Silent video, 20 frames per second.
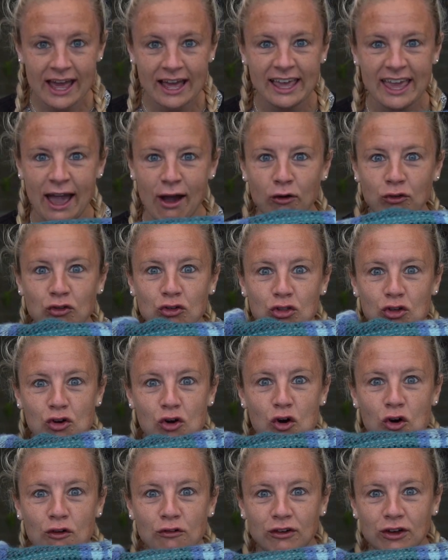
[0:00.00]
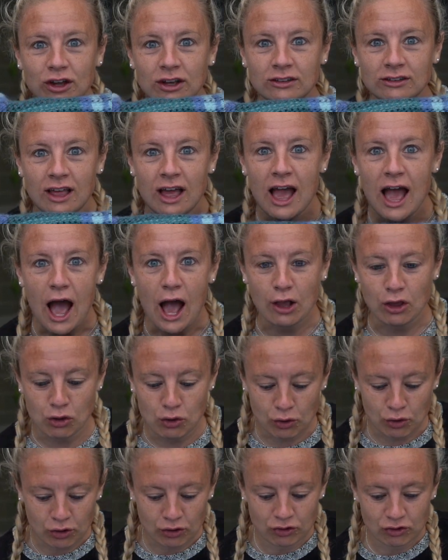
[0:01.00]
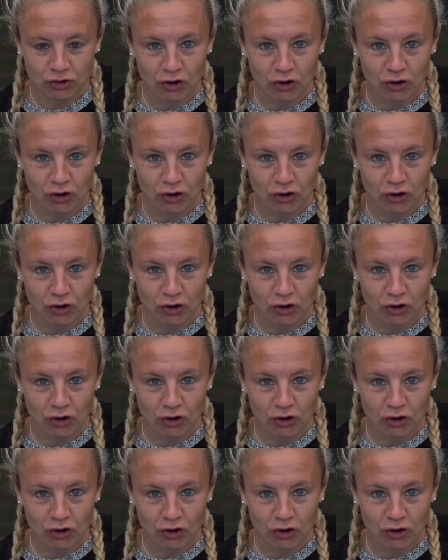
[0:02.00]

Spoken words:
get under the covers and you can